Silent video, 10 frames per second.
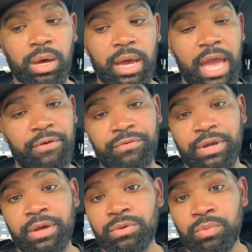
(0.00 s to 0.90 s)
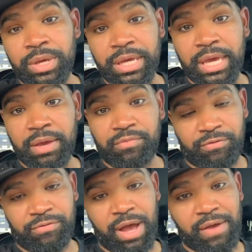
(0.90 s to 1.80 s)
every other weekend for
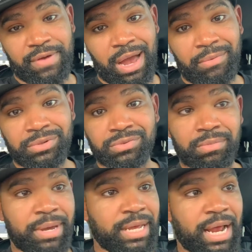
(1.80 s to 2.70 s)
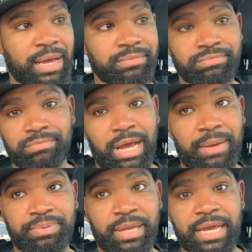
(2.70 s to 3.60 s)
5 hours. Well, man, I
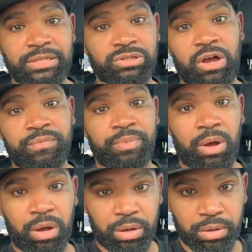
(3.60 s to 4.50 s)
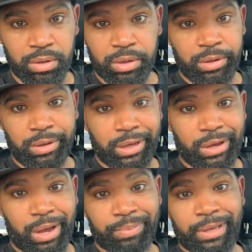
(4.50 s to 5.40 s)
play softball.
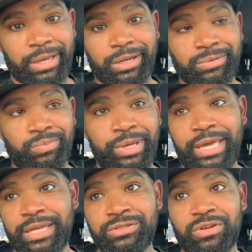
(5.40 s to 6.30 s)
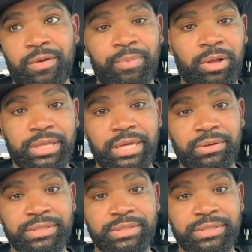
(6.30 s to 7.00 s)
I play in a weekend softball league on